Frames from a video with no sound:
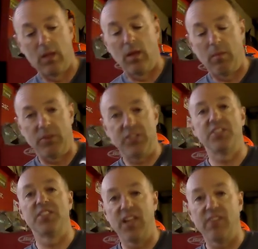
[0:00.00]
But this
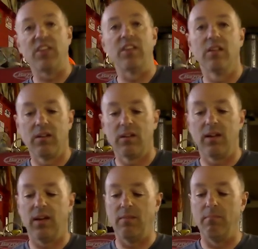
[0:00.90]
is heavy
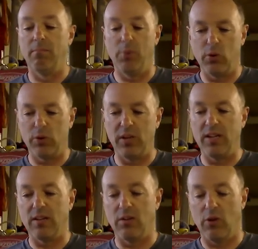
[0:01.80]
and
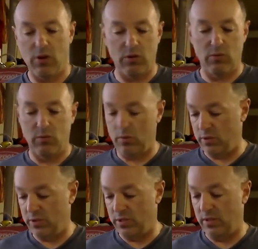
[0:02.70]
bulky and
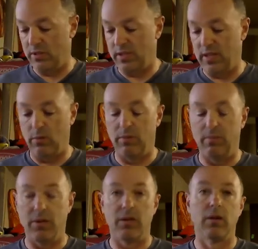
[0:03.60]
awkward to take with
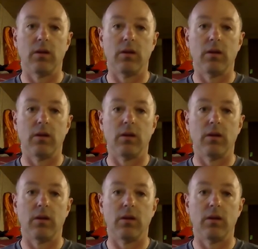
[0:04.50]
me.